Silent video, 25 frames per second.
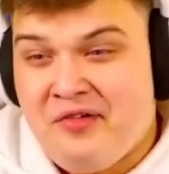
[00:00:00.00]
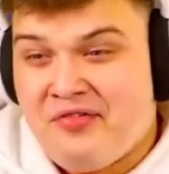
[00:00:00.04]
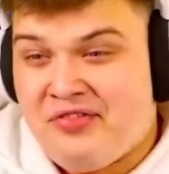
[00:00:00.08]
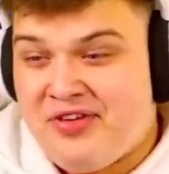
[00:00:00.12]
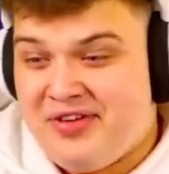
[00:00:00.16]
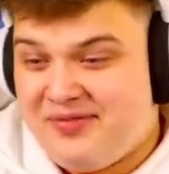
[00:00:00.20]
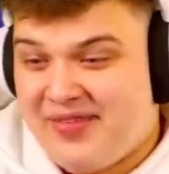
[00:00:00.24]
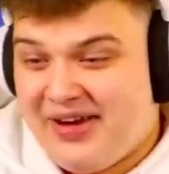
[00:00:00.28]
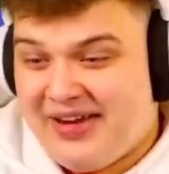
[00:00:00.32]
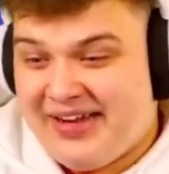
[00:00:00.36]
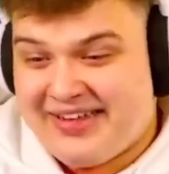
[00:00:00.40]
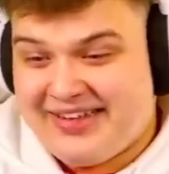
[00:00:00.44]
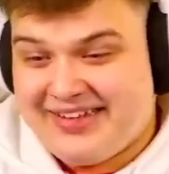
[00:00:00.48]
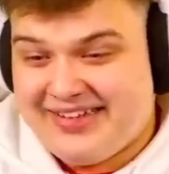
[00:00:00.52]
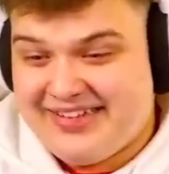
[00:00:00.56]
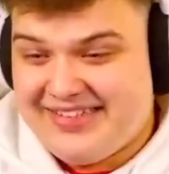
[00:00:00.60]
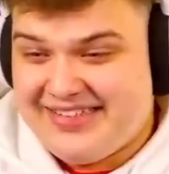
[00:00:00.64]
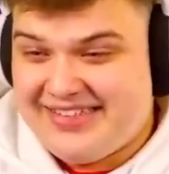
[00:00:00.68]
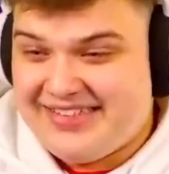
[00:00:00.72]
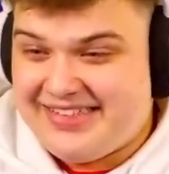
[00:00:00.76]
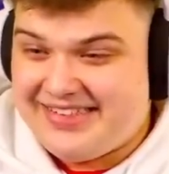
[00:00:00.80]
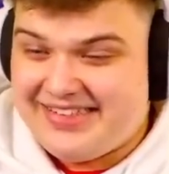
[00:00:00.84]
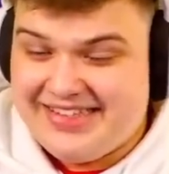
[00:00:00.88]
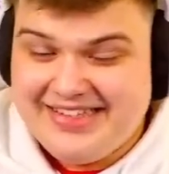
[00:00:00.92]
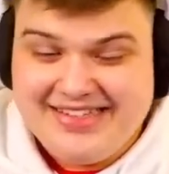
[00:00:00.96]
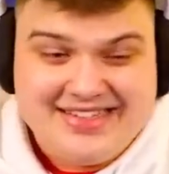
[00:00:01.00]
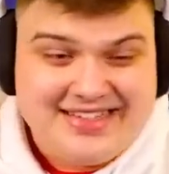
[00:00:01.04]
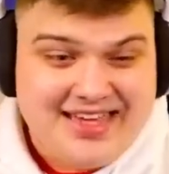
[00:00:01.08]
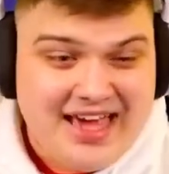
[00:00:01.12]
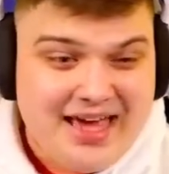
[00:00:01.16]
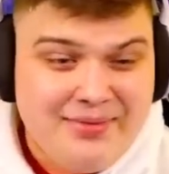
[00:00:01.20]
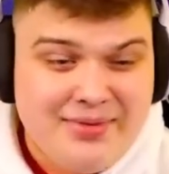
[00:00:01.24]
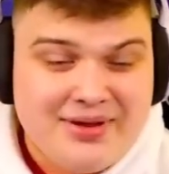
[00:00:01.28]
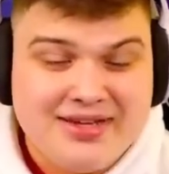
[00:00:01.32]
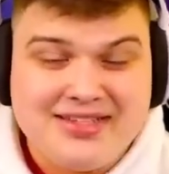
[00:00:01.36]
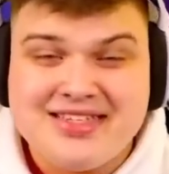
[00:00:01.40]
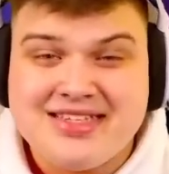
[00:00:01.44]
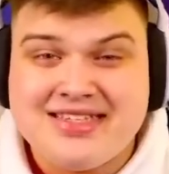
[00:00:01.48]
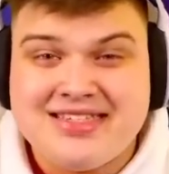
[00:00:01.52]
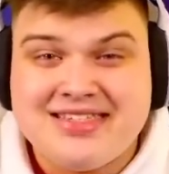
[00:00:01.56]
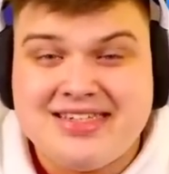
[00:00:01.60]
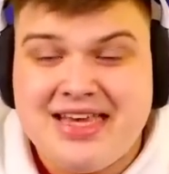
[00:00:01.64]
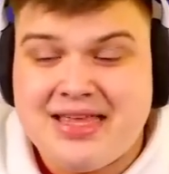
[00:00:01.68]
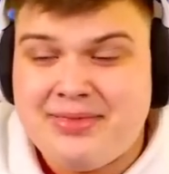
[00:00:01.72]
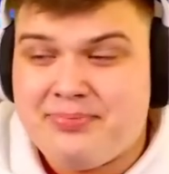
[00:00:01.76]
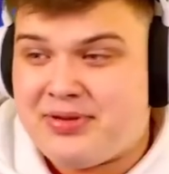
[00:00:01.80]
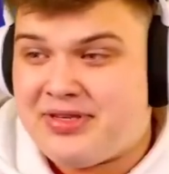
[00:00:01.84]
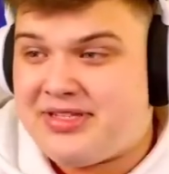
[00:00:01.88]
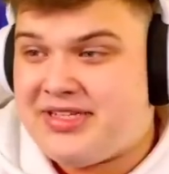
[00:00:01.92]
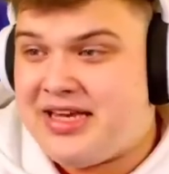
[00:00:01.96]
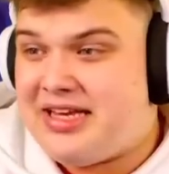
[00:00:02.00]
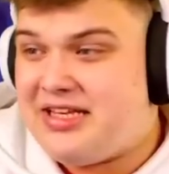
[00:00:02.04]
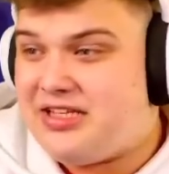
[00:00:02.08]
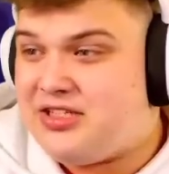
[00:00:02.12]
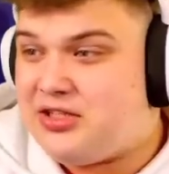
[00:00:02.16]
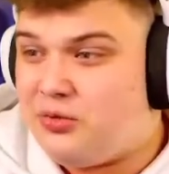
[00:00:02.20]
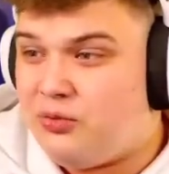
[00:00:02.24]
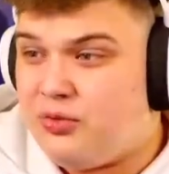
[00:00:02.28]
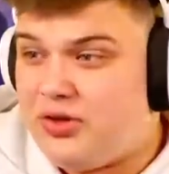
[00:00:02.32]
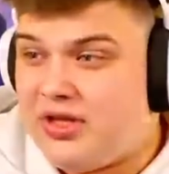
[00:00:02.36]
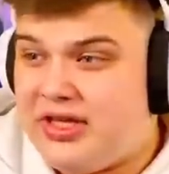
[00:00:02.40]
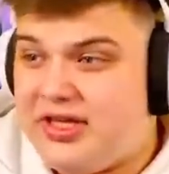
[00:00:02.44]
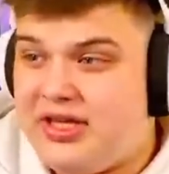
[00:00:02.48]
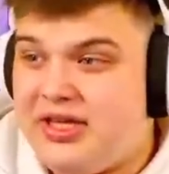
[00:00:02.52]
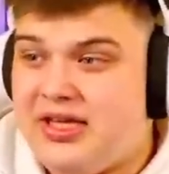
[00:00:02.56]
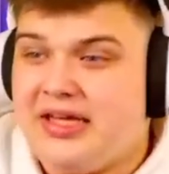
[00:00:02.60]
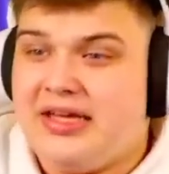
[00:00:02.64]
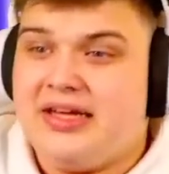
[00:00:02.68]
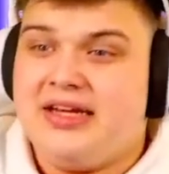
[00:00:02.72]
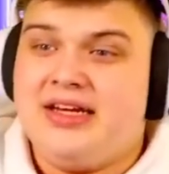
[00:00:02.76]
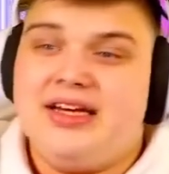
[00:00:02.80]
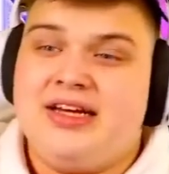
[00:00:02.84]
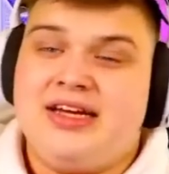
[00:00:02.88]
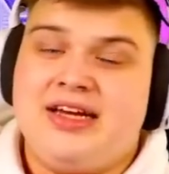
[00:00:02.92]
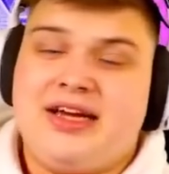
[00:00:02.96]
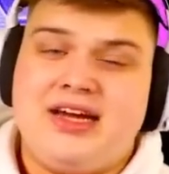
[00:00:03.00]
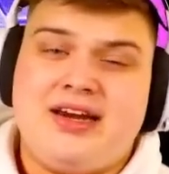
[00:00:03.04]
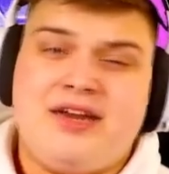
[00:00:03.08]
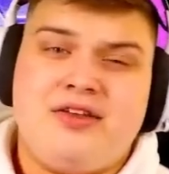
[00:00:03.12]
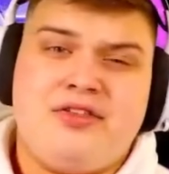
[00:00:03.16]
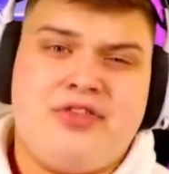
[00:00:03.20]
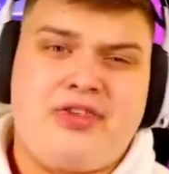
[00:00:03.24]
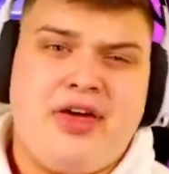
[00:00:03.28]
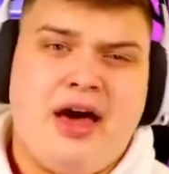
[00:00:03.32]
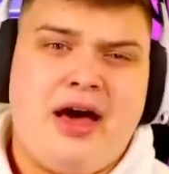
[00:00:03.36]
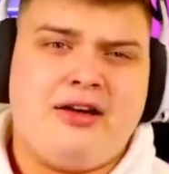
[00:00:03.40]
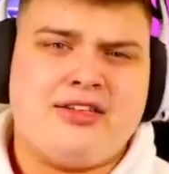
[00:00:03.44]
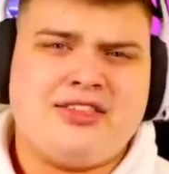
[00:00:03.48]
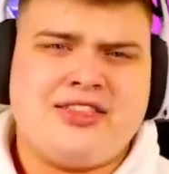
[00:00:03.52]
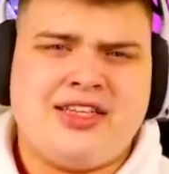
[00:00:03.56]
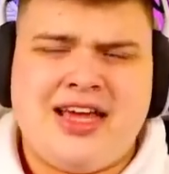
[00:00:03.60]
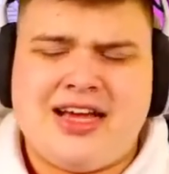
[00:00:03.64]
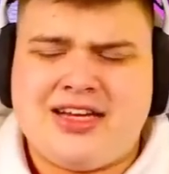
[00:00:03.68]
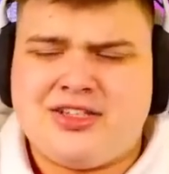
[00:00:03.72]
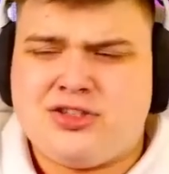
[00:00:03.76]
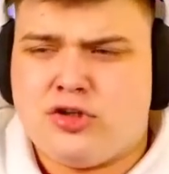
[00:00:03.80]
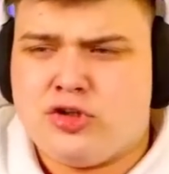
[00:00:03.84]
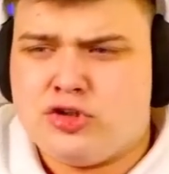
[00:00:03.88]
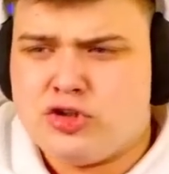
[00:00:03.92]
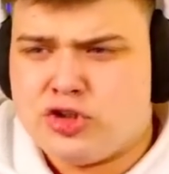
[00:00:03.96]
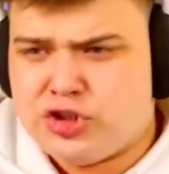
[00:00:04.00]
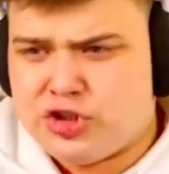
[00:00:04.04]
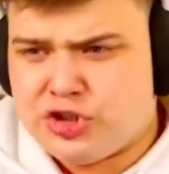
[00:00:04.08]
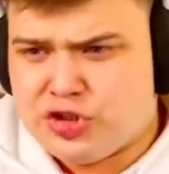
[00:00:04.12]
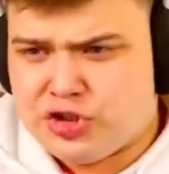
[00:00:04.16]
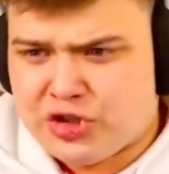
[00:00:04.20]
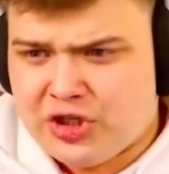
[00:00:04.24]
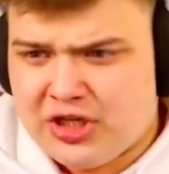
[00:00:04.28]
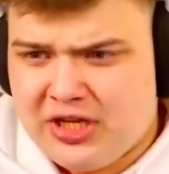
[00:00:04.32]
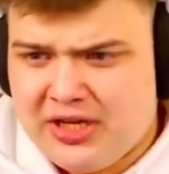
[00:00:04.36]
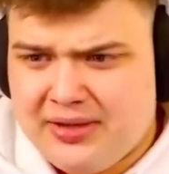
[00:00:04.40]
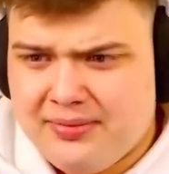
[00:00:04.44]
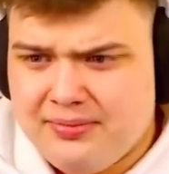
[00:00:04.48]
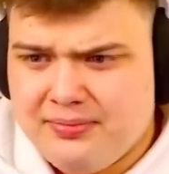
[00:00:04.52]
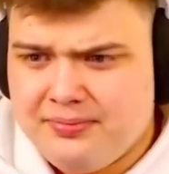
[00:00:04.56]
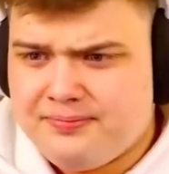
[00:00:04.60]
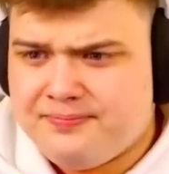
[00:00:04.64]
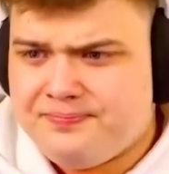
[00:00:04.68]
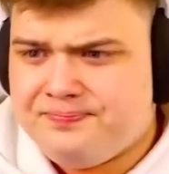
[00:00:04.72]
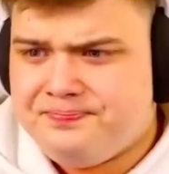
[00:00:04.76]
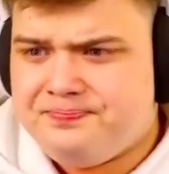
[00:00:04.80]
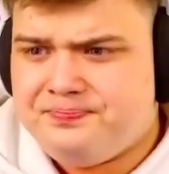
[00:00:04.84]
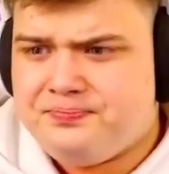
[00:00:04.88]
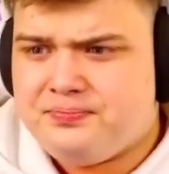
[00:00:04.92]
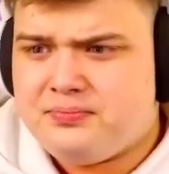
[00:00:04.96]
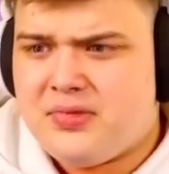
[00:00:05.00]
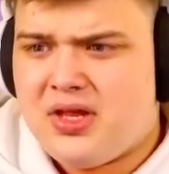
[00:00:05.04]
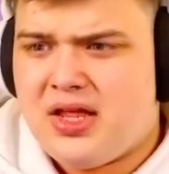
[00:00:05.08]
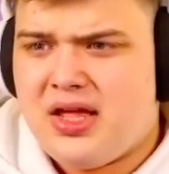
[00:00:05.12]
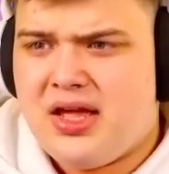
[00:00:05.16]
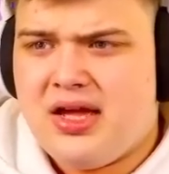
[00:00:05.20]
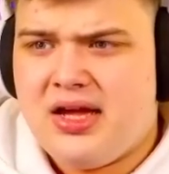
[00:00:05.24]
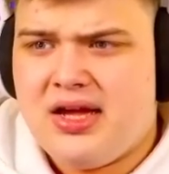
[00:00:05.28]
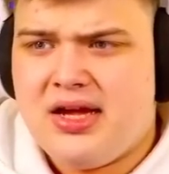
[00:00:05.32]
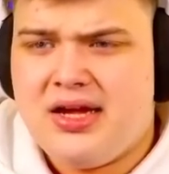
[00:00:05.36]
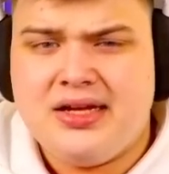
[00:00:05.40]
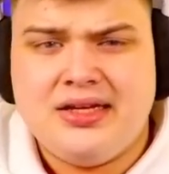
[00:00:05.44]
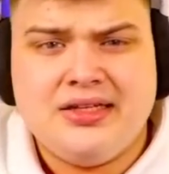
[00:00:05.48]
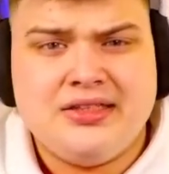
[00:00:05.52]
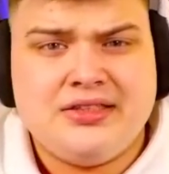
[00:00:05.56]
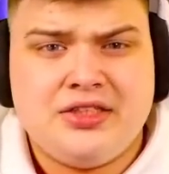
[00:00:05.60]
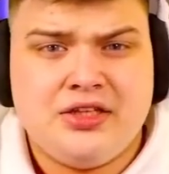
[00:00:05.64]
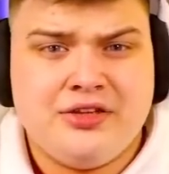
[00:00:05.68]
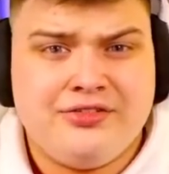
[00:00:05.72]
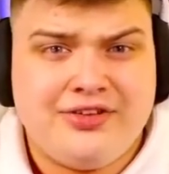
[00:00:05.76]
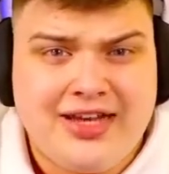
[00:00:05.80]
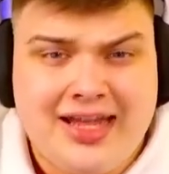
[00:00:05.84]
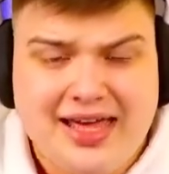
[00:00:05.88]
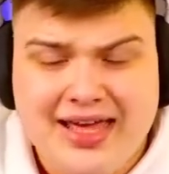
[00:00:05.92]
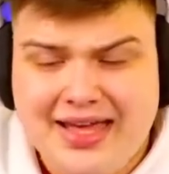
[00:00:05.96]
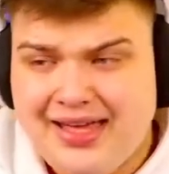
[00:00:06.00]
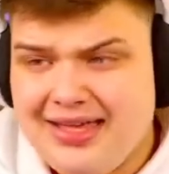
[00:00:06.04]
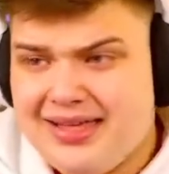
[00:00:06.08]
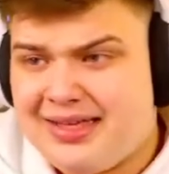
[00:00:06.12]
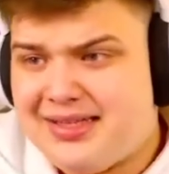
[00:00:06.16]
man, because this game has insane potential. We hit 1,000x on stream the other day.